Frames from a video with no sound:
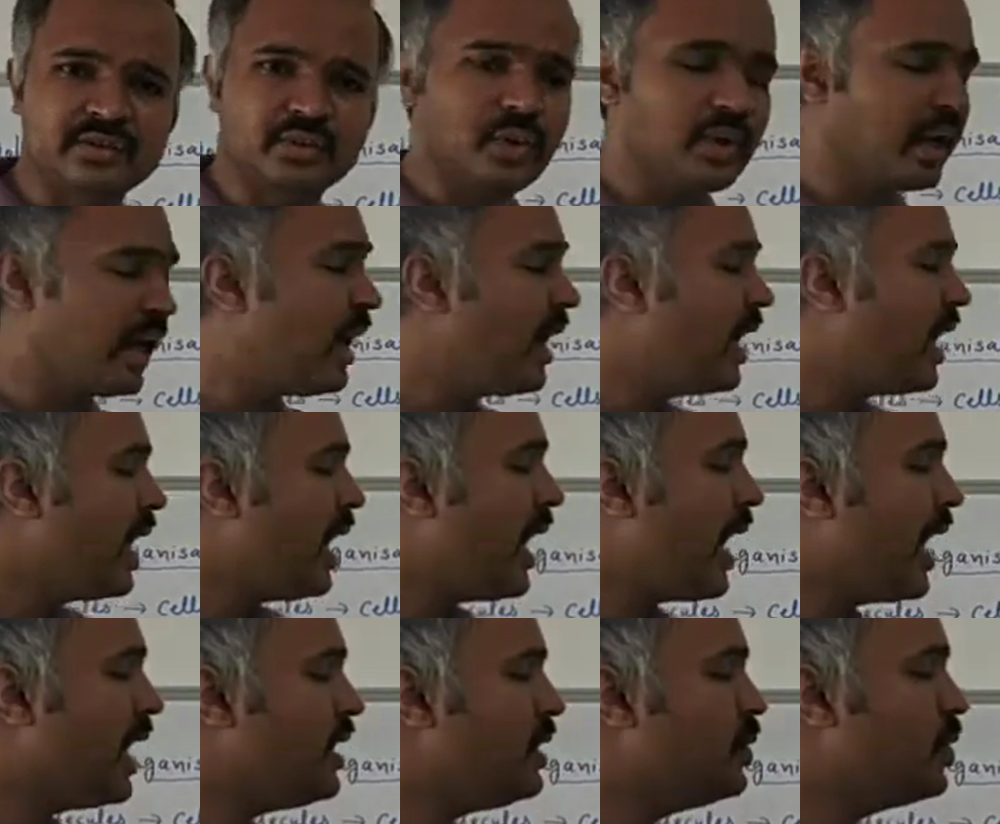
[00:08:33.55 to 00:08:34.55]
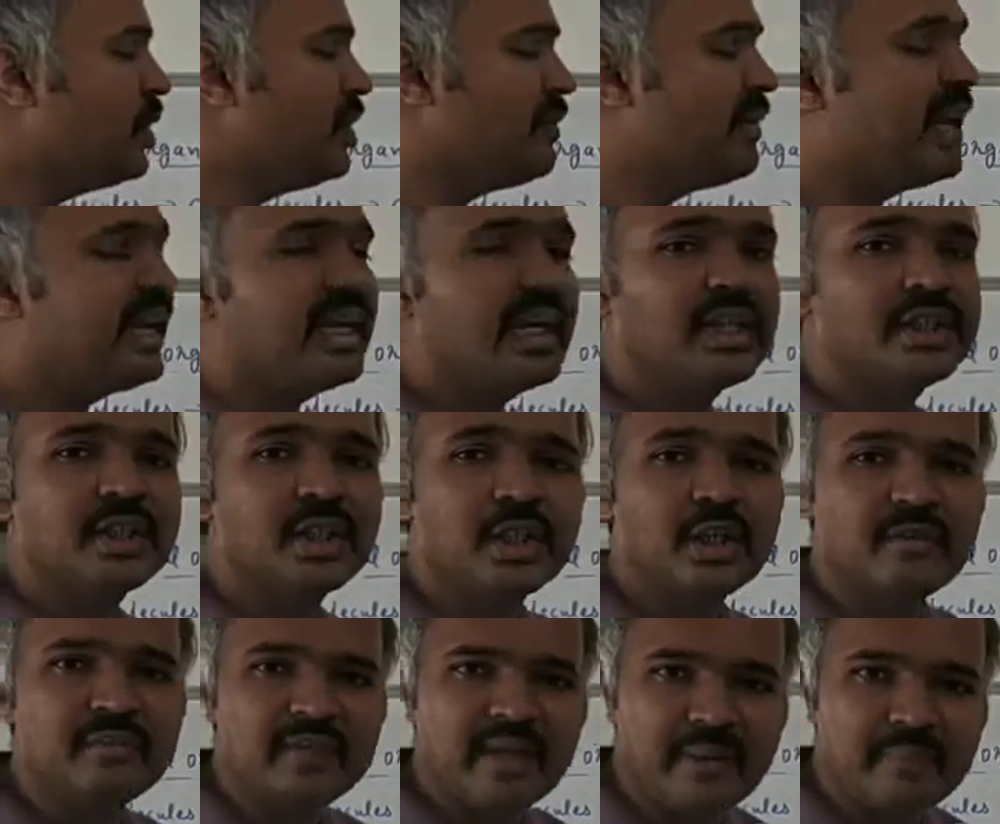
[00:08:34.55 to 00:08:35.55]
Okay, annual variation
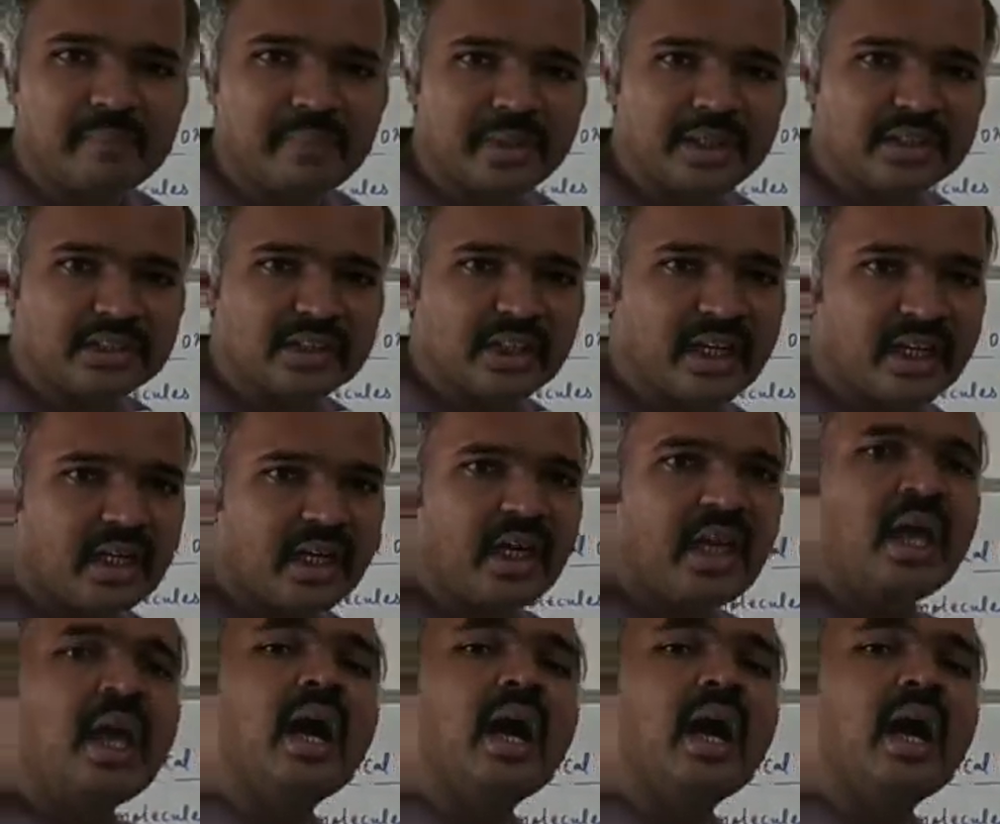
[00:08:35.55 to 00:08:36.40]
of temperature